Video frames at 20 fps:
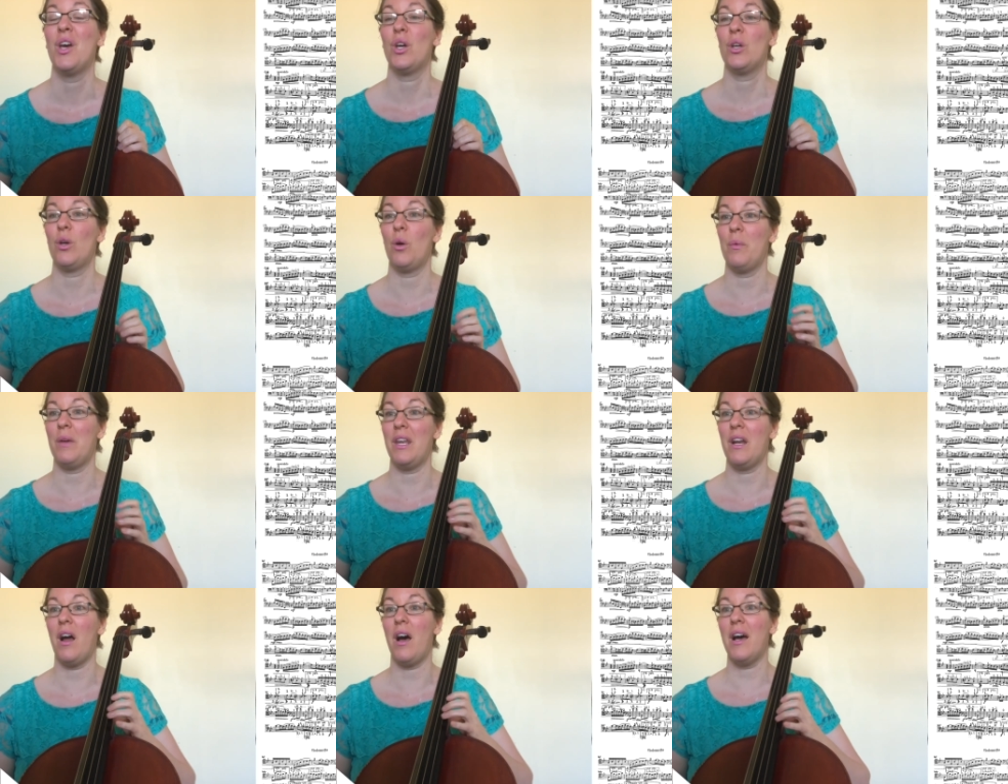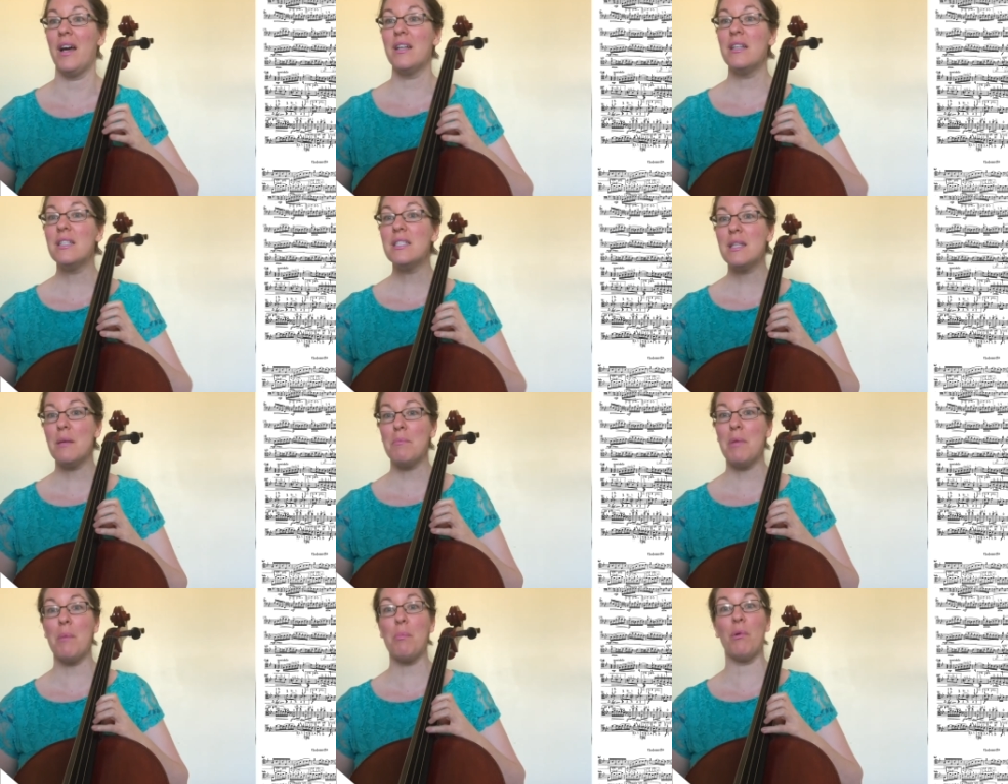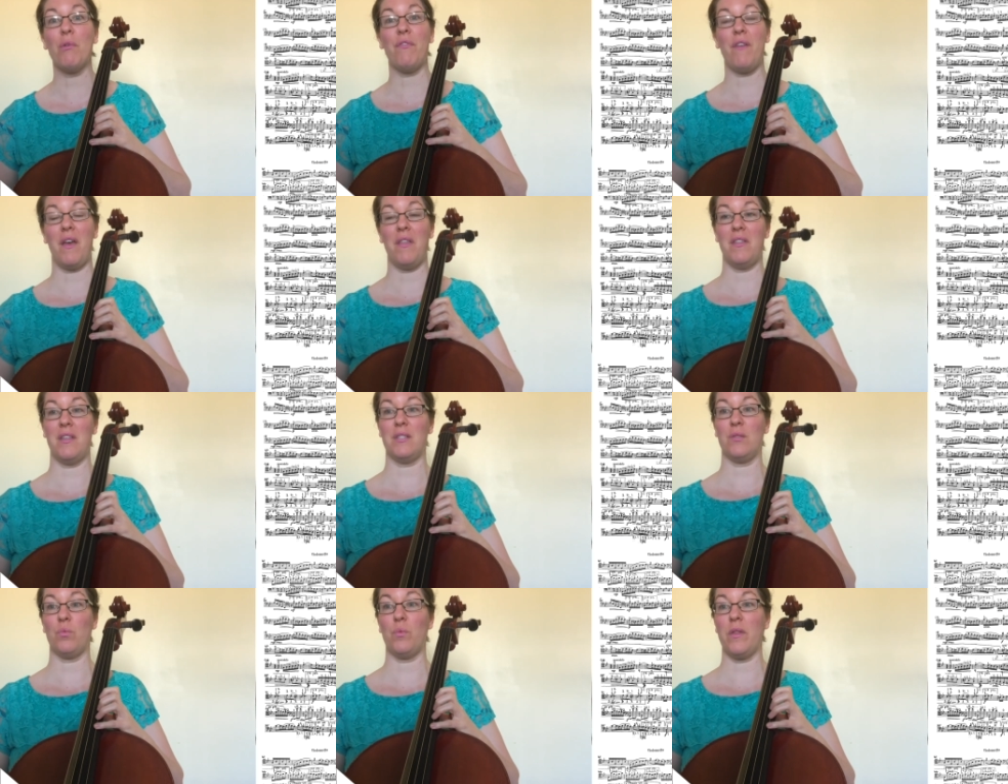Going on, some people find
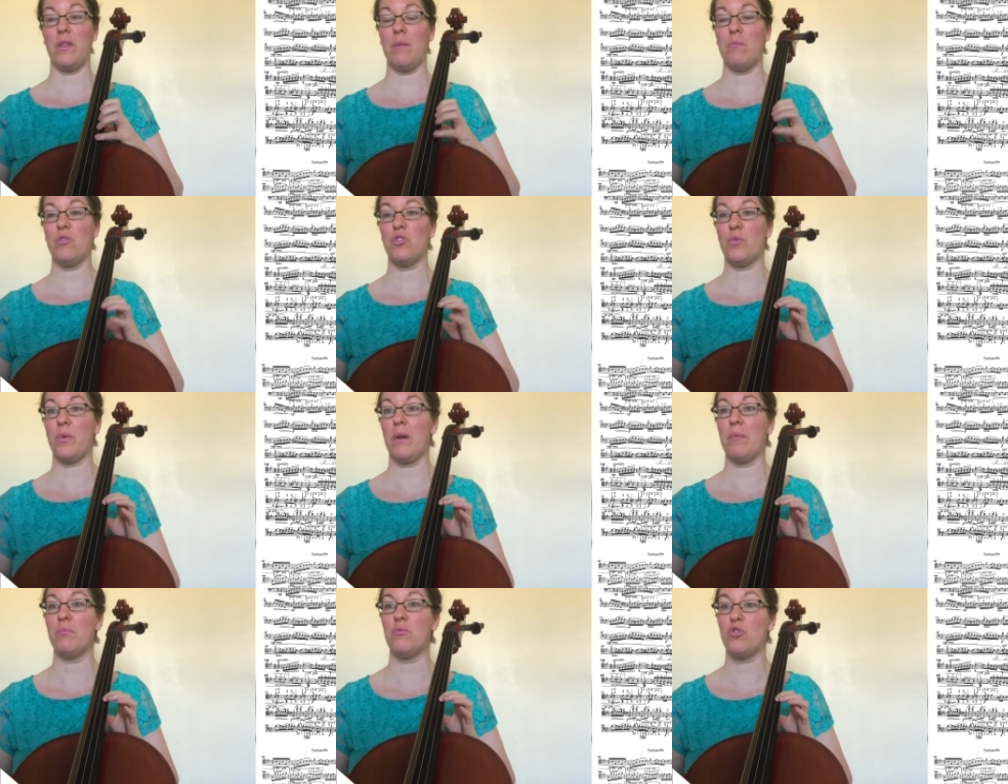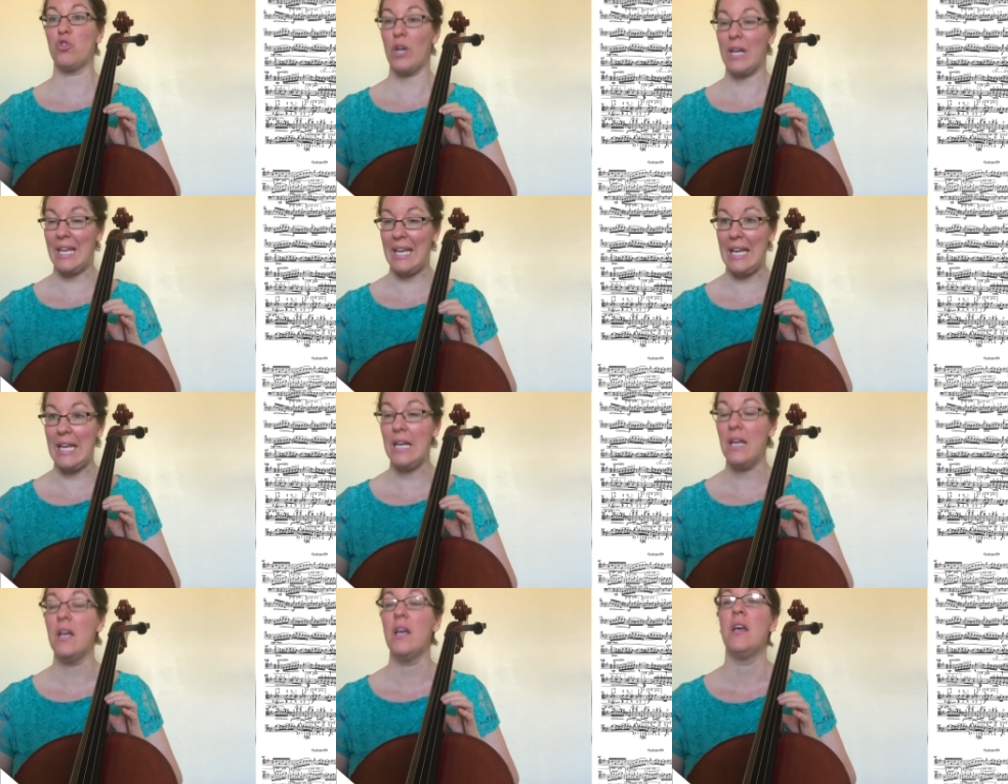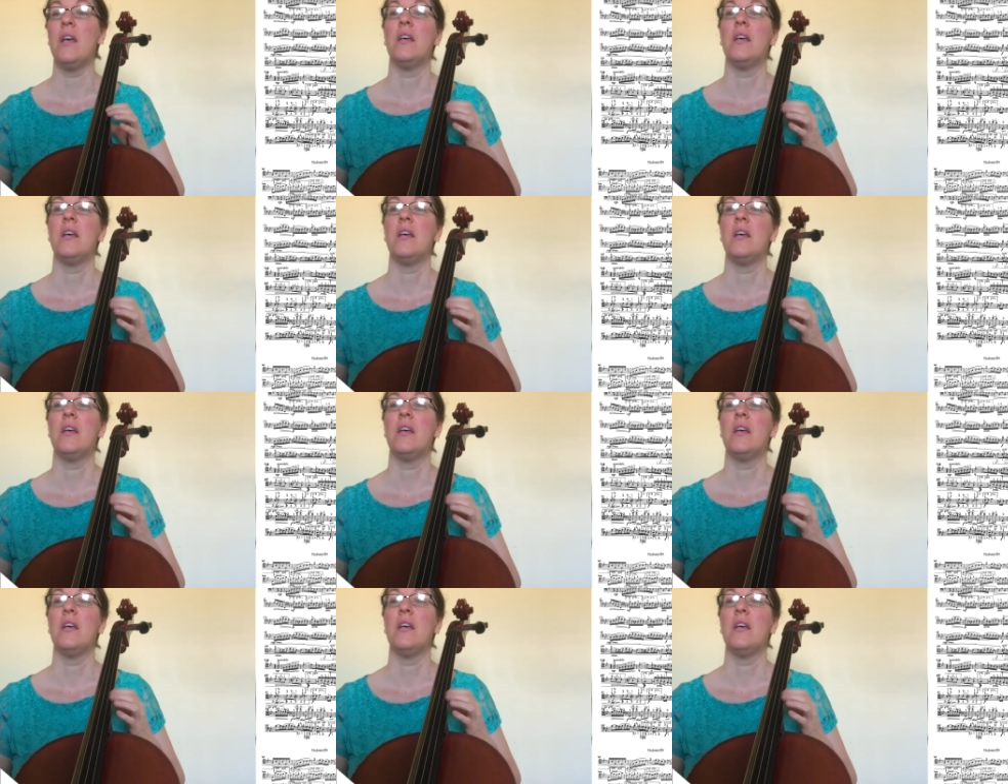this rhythm tricky,